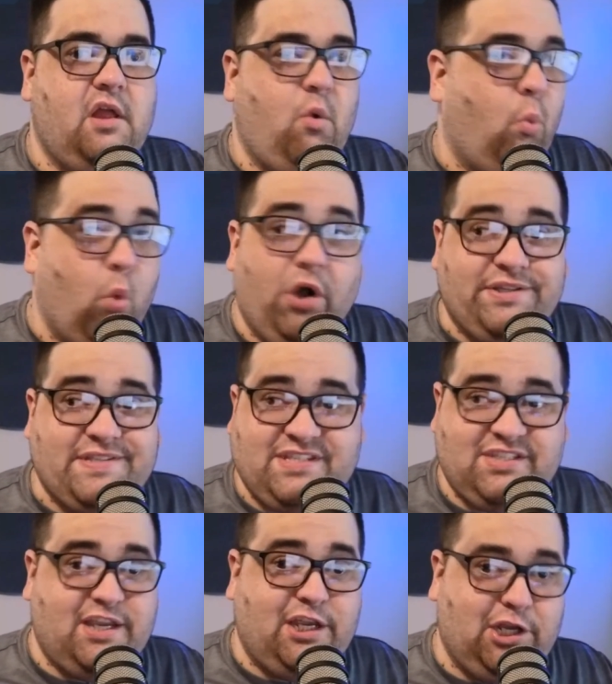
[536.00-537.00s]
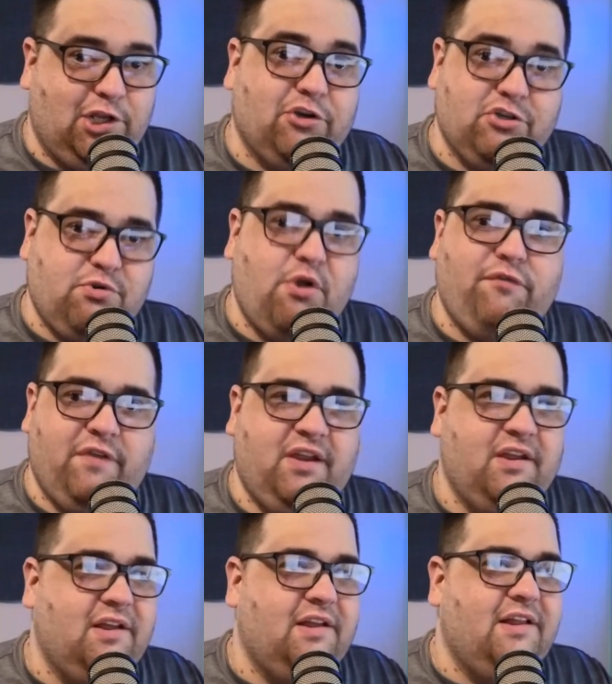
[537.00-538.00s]
one singular
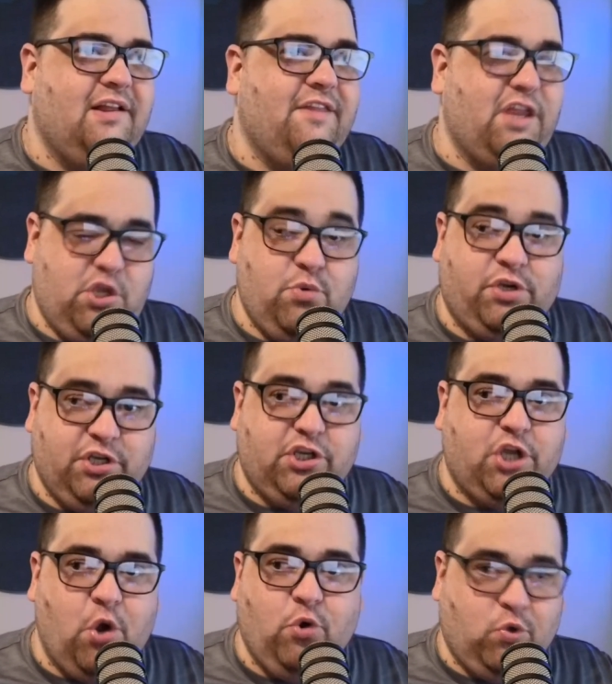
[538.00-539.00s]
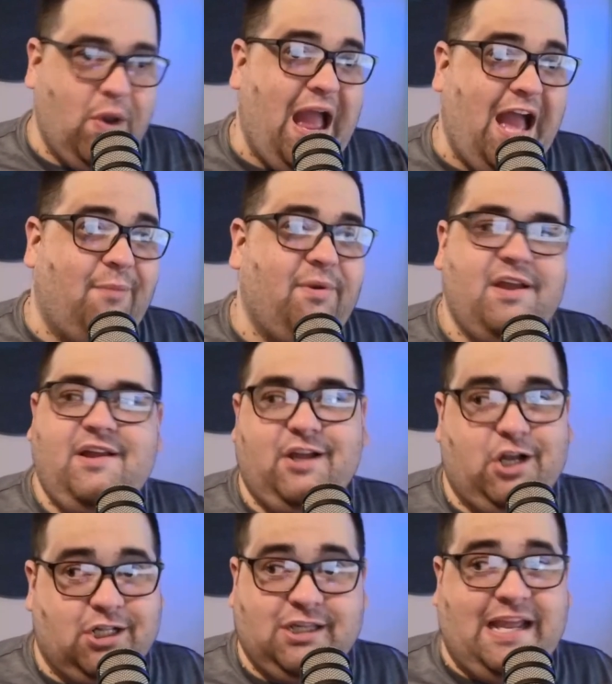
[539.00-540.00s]
trophy that you could go grab,
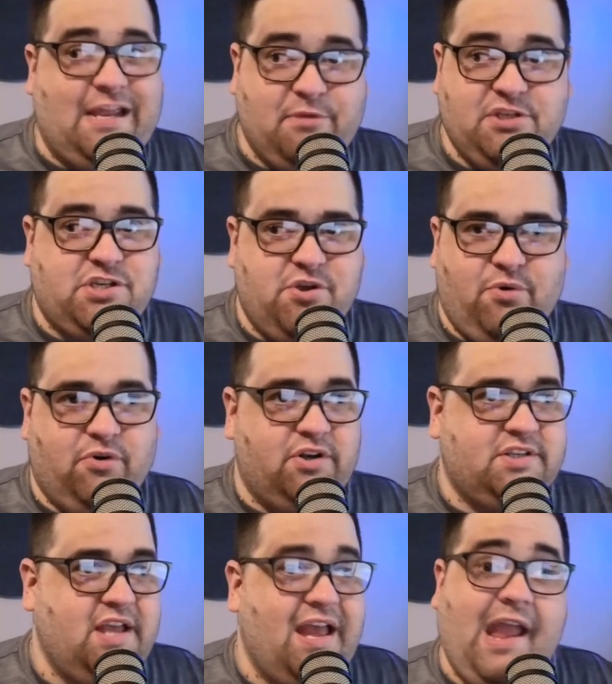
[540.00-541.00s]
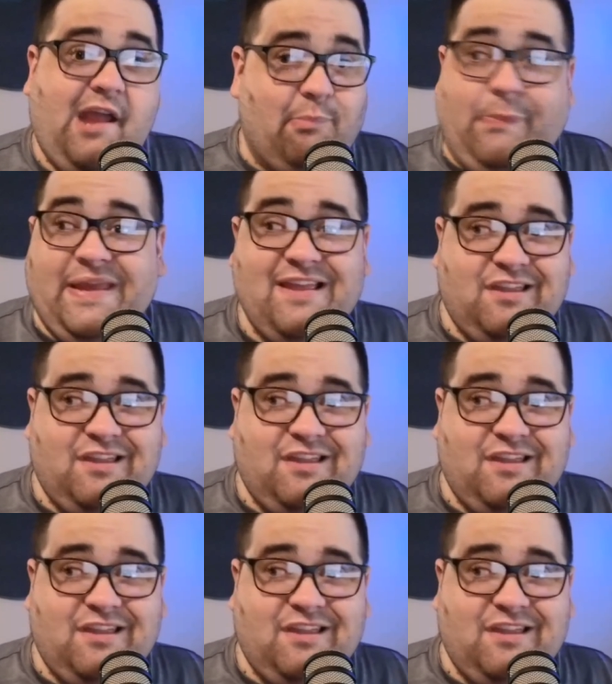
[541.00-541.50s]
claim as yours, and be the